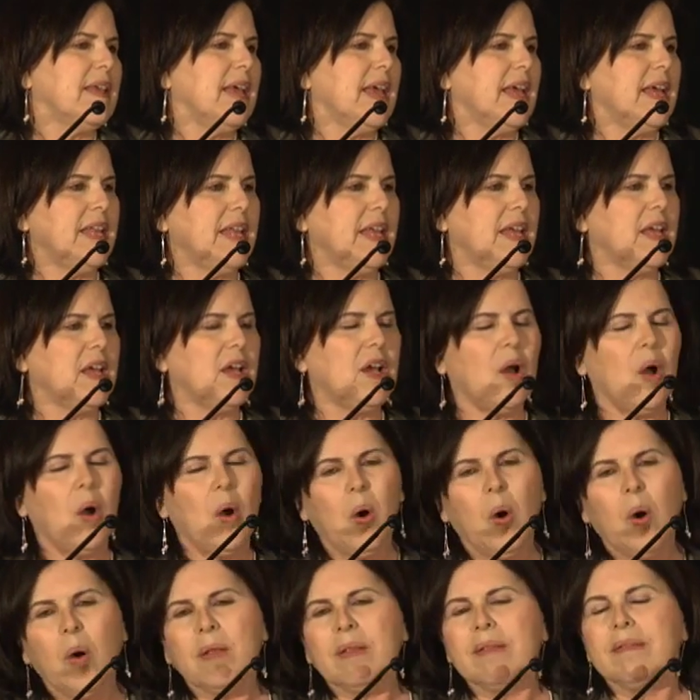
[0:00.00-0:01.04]
getting
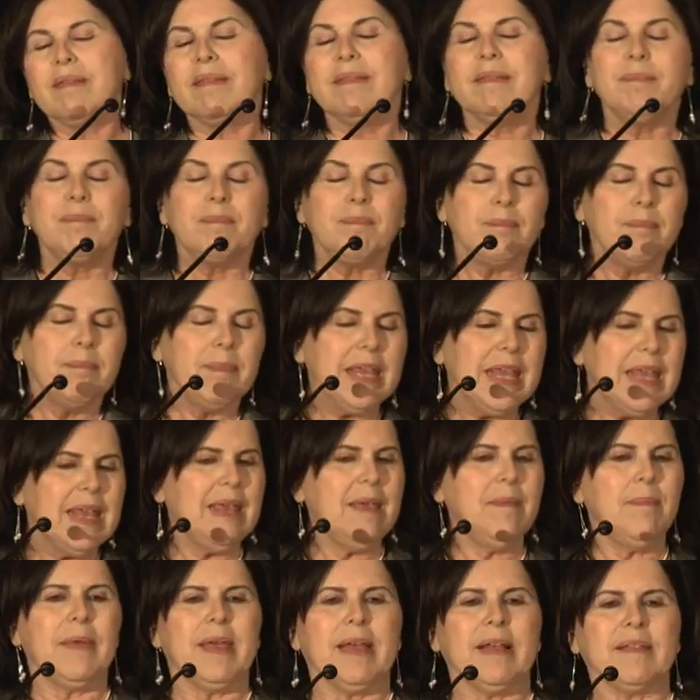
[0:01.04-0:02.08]

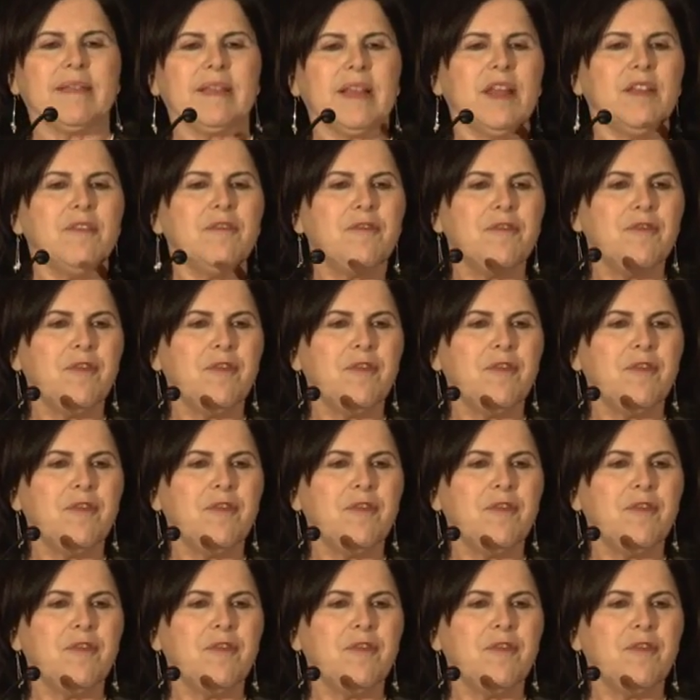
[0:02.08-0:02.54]
emails and